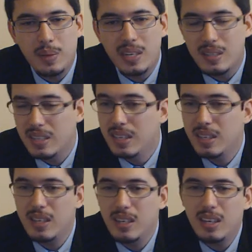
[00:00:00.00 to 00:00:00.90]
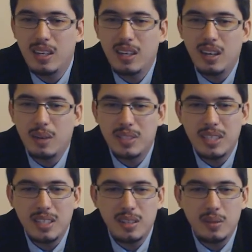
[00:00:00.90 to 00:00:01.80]
and I'm
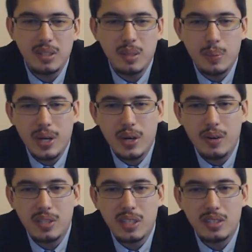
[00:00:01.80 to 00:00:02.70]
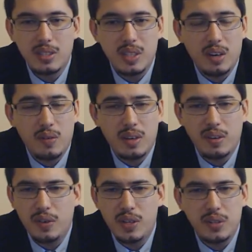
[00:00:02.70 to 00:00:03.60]
thinking of doing a power oversteer, just
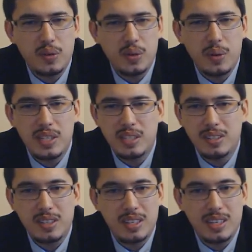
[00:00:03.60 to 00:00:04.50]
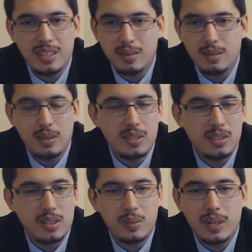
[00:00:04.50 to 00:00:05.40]
covering the first 4 races, looking at who's
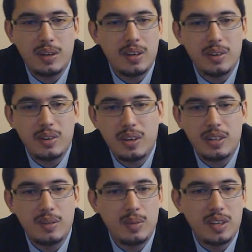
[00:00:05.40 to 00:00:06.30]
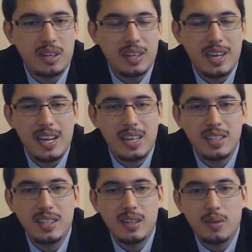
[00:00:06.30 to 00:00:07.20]
done well and not, and looking
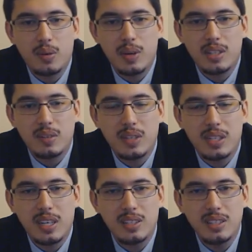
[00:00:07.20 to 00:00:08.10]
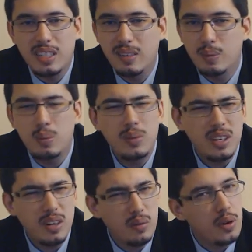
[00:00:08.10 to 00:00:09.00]
ahead for the rest of the year. Just give
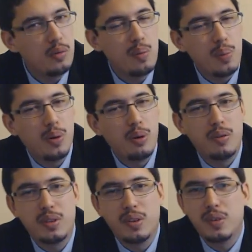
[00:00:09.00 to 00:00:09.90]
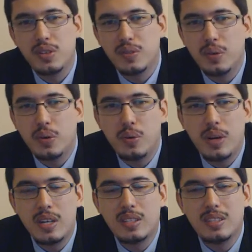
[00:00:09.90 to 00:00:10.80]
kind of a report of the first 4
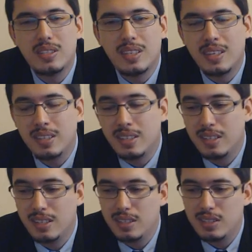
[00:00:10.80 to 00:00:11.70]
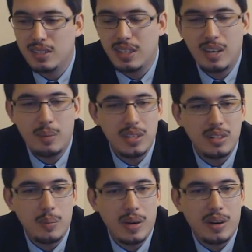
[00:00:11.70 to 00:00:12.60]
races. And so yeah, I
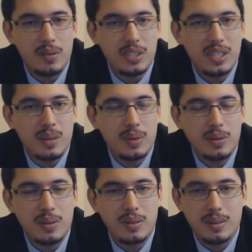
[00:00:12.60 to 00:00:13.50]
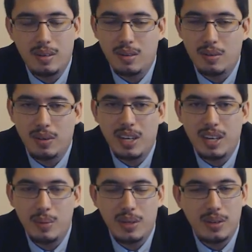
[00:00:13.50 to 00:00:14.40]
might do a power oversteer on
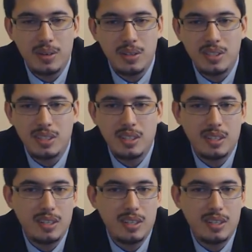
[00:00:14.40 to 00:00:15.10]
that, because